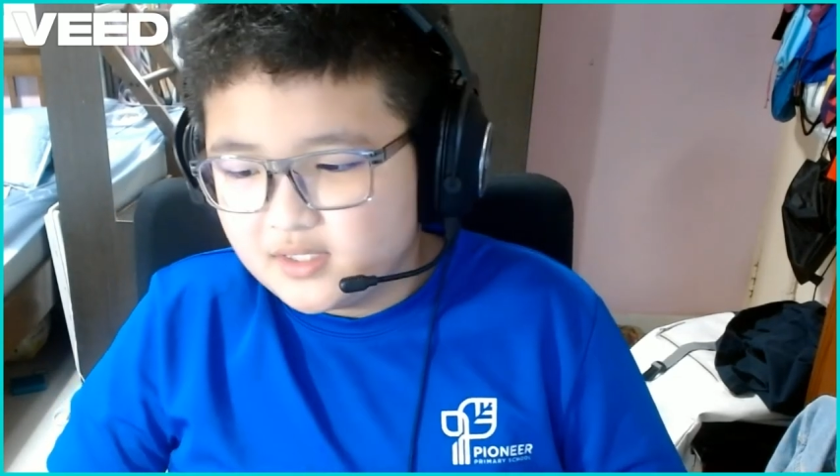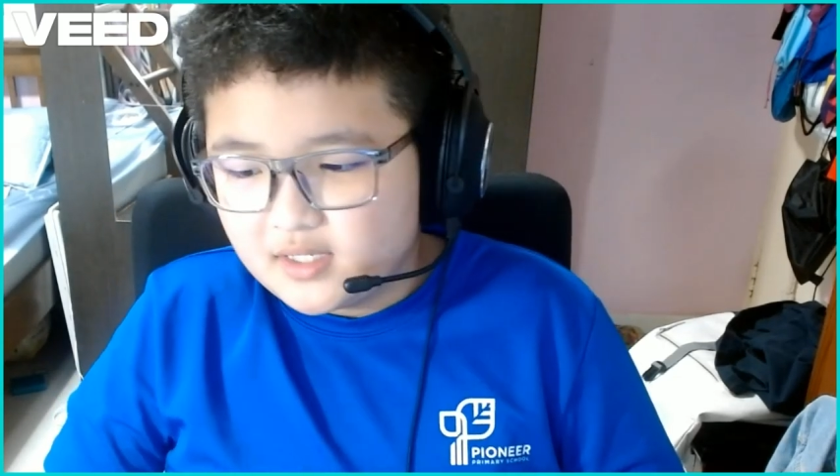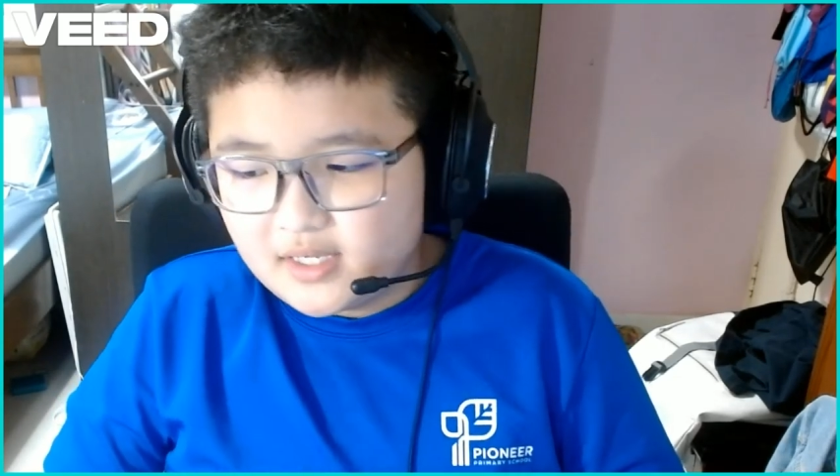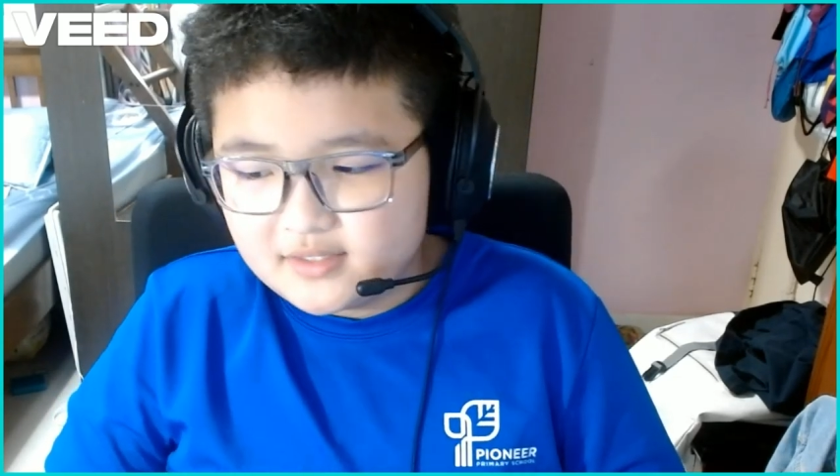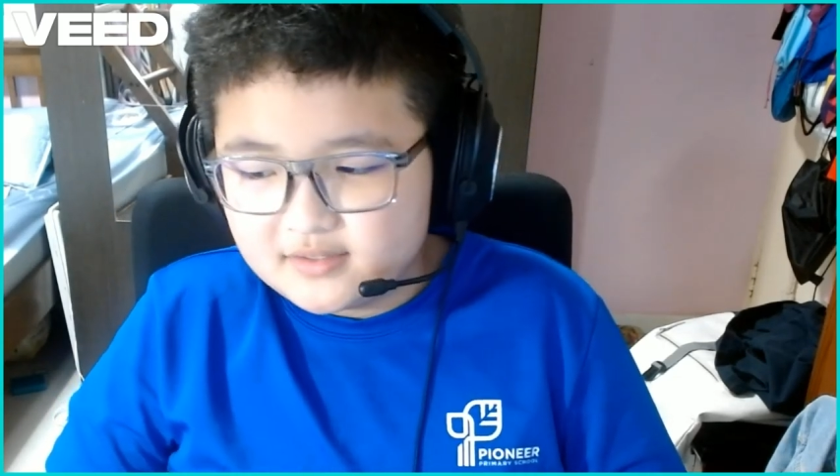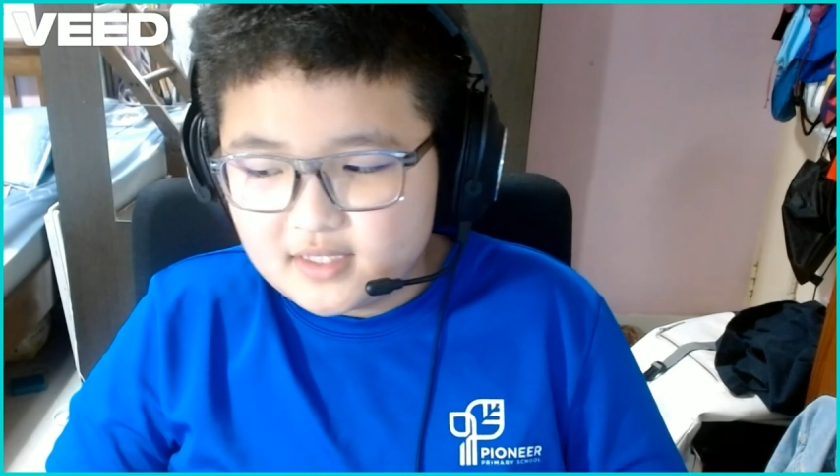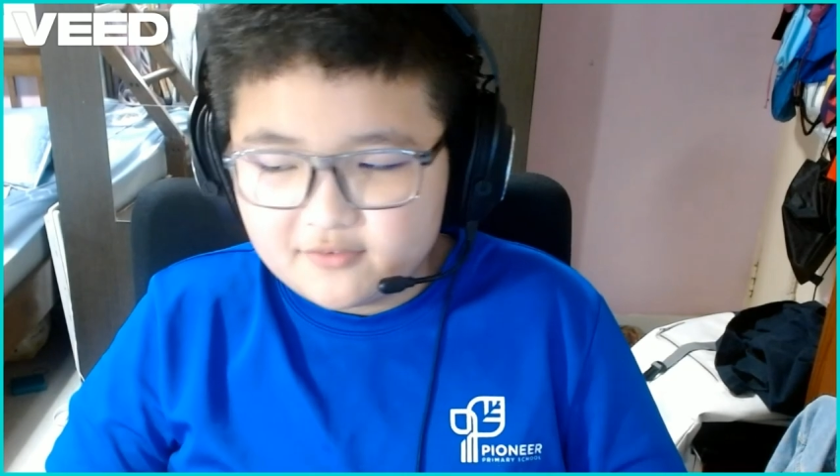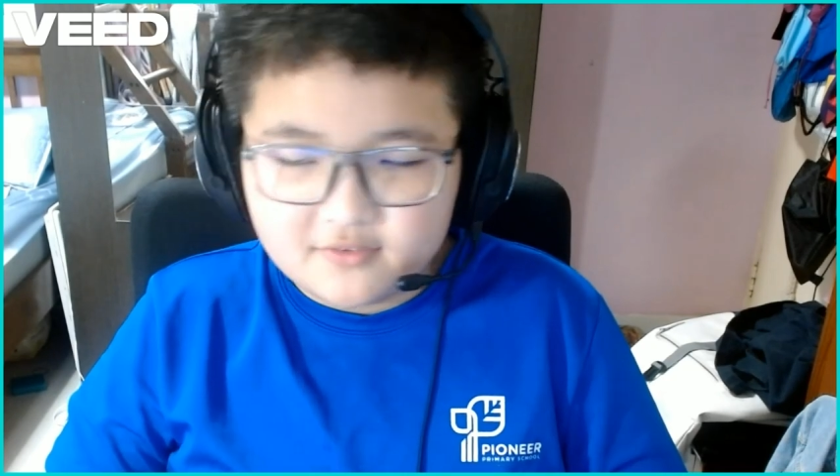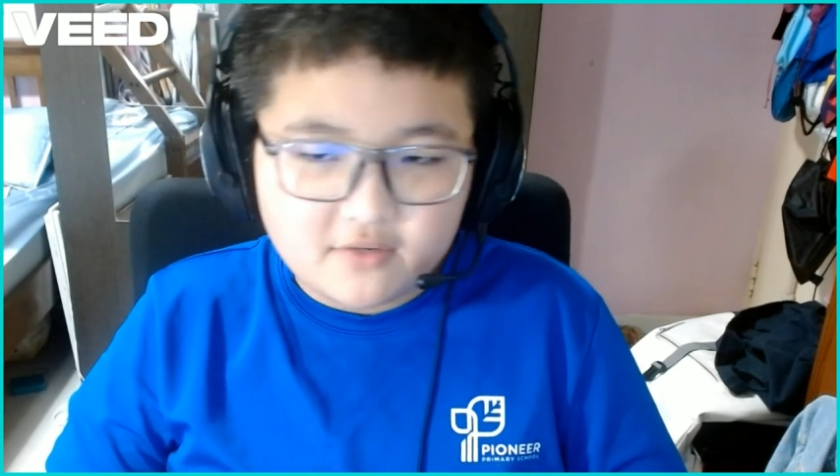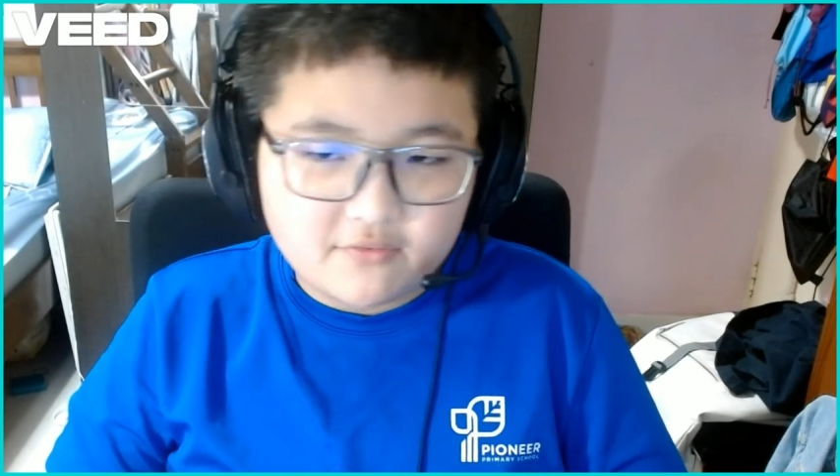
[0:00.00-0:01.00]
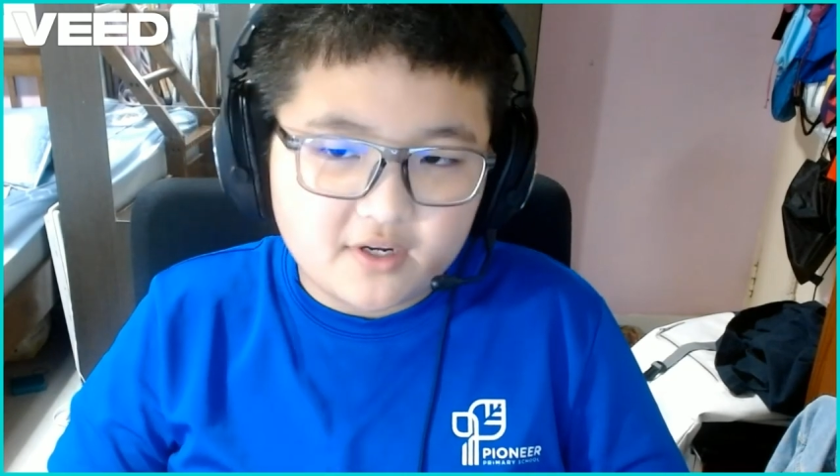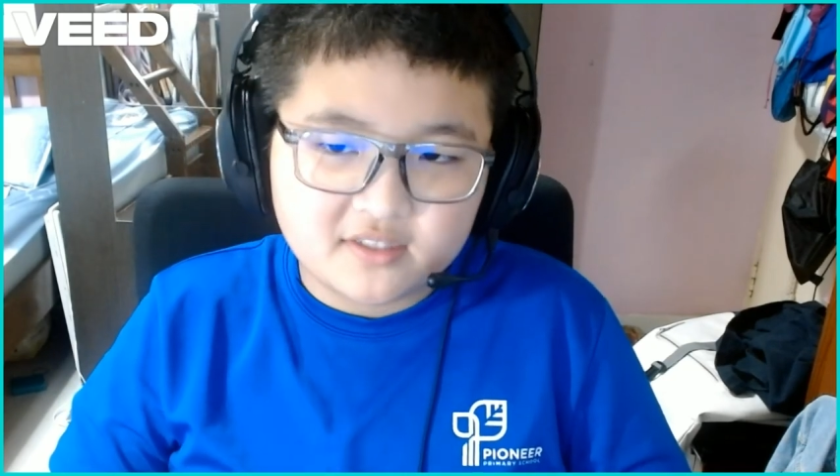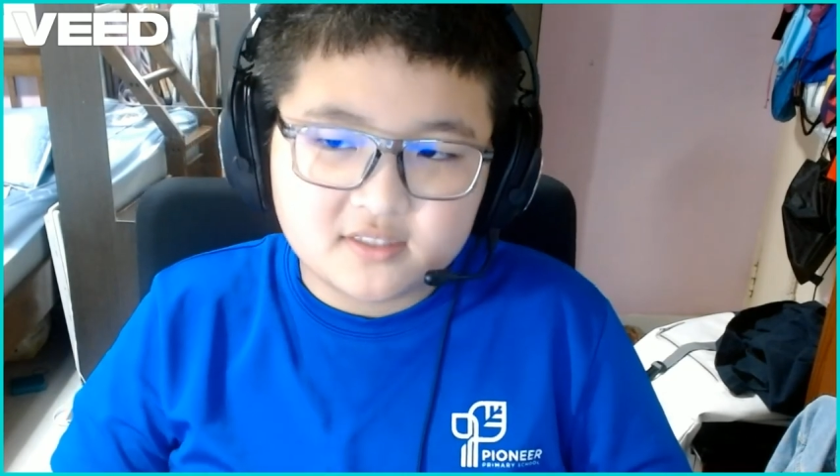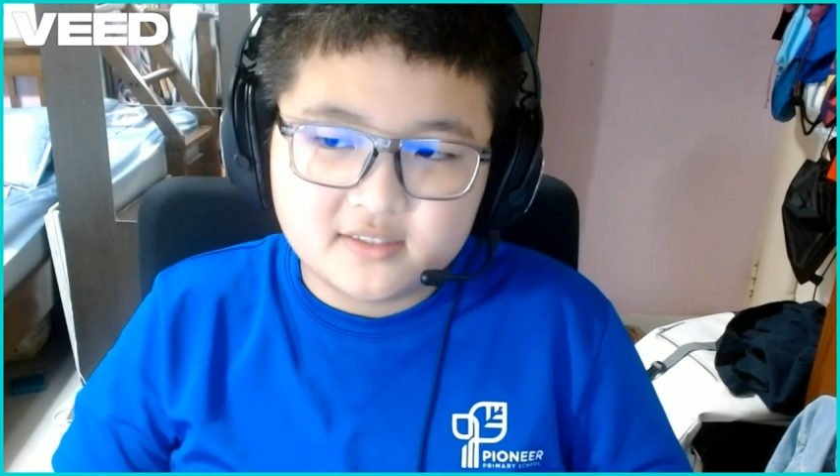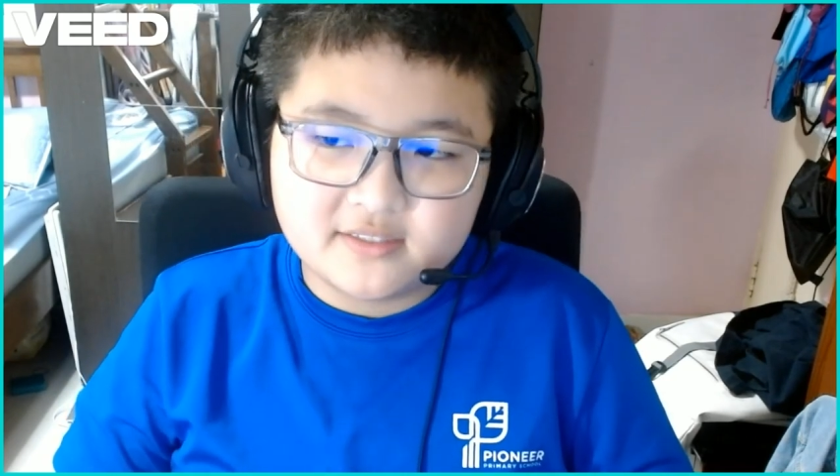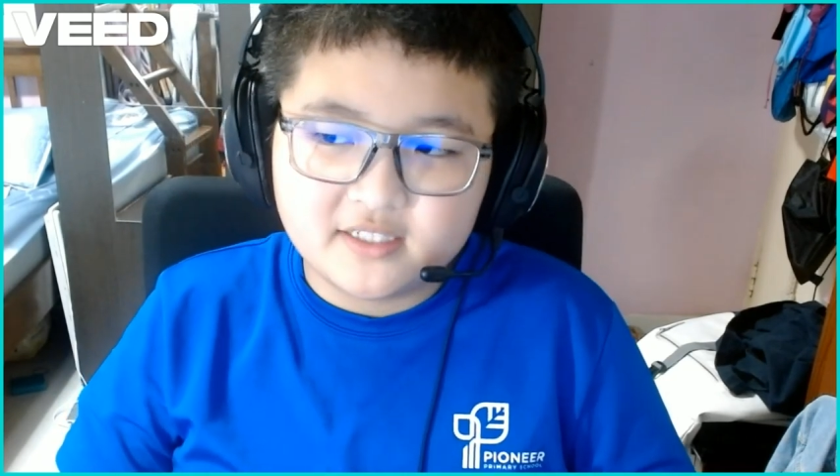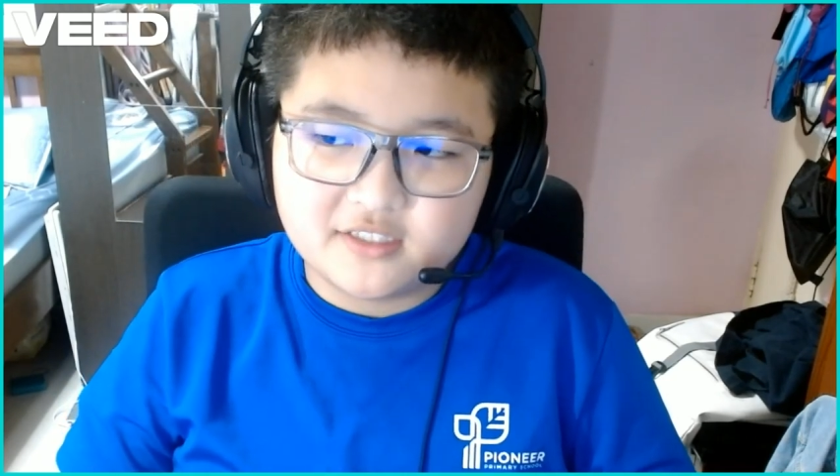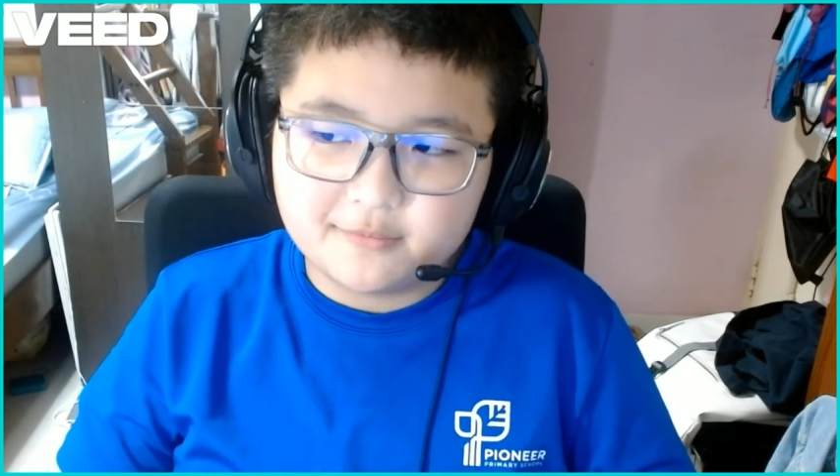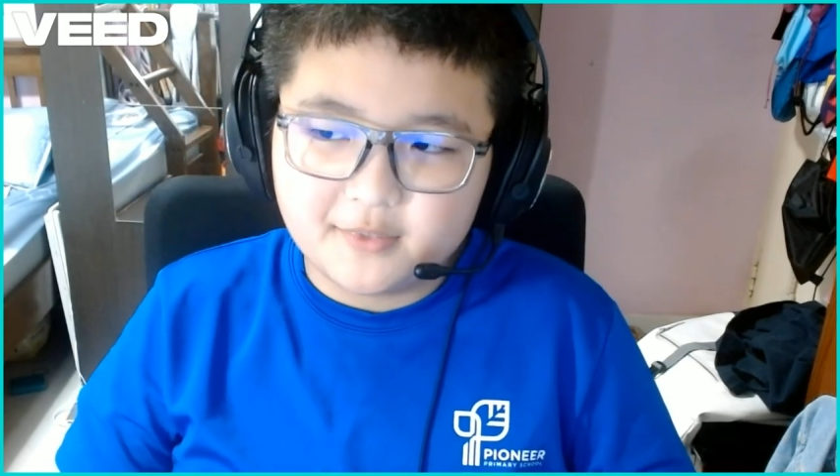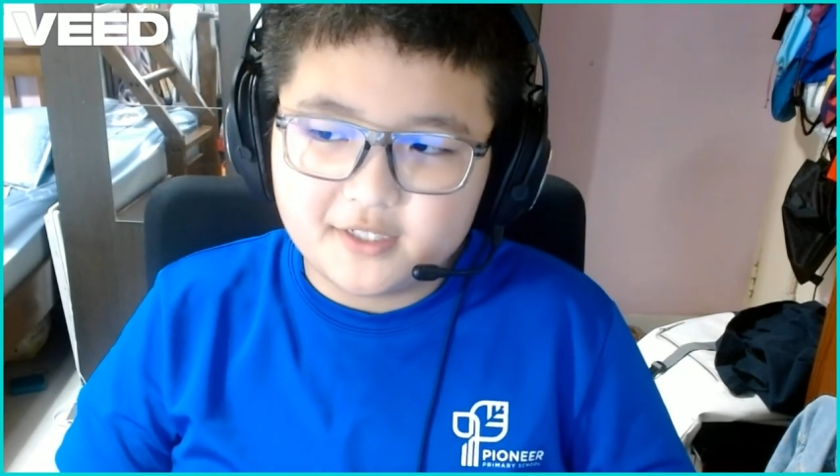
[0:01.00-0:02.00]
And I've never actually
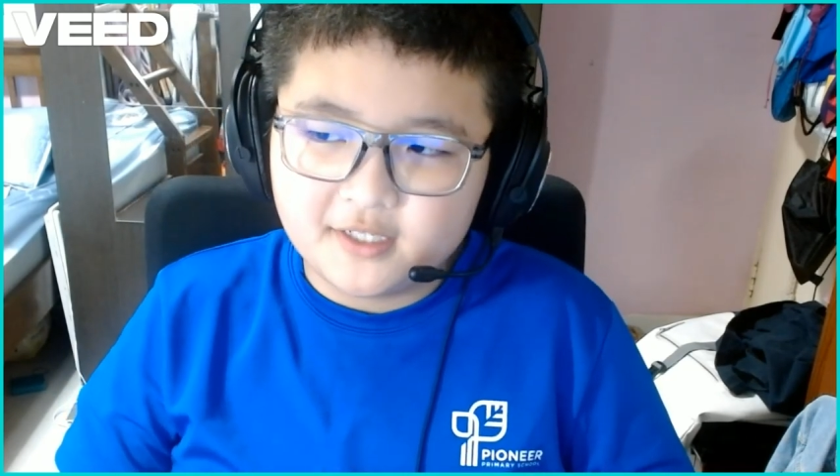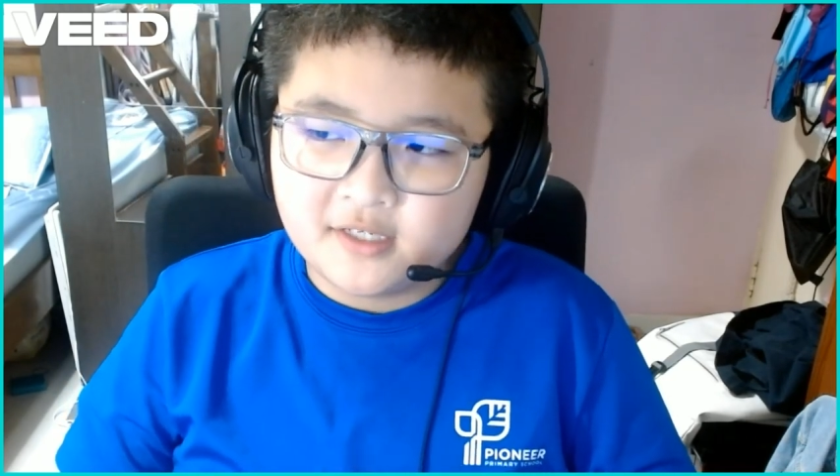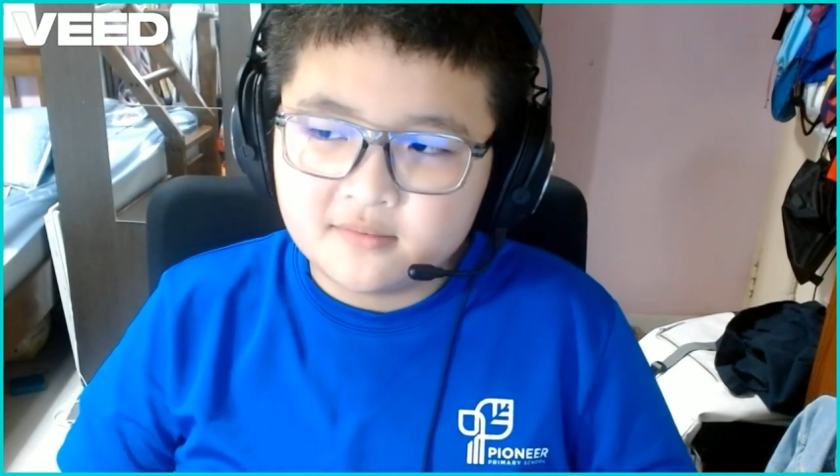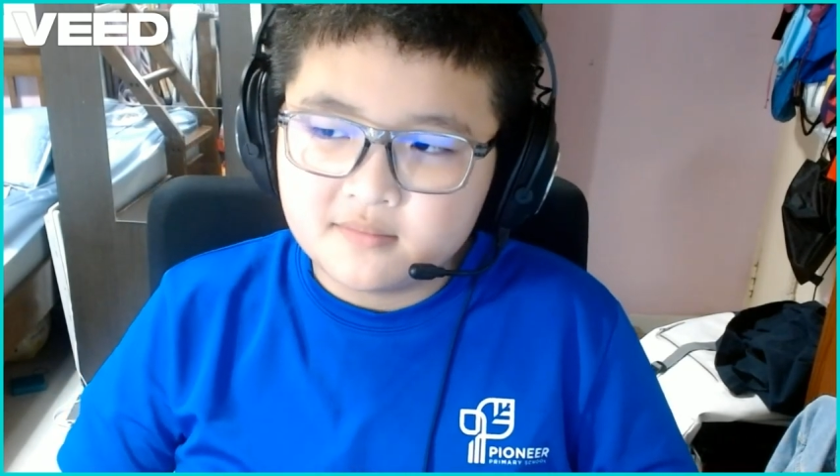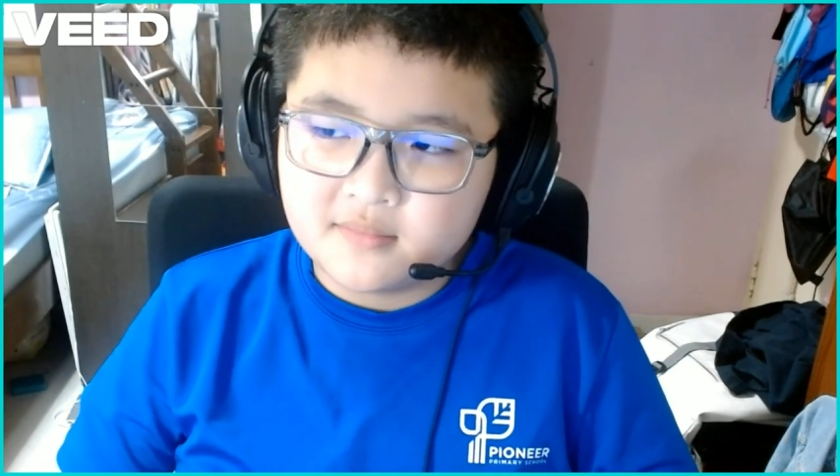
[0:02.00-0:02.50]
changed my name.